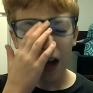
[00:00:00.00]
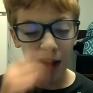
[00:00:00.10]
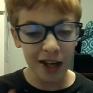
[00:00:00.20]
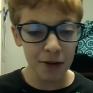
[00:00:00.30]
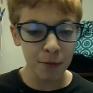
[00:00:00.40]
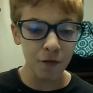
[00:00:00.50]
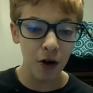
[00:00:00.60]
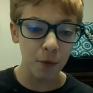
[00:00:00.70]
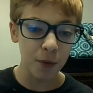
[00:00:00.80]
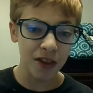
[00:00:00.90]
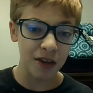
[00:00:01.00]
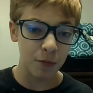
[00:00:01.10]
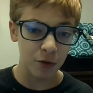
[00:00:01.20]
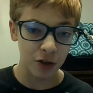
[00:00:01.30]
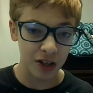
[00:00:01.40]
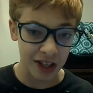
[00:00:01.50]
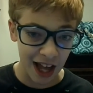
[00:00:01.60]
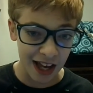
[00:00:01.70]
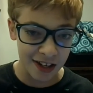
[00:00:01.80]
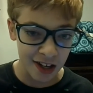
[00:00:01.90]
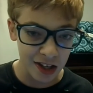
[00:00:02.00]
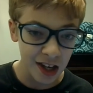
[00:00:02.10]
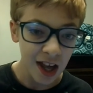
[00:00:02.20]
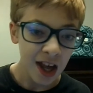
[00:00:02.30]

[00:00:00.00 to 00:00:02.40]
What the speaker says: Let's move on with sadness.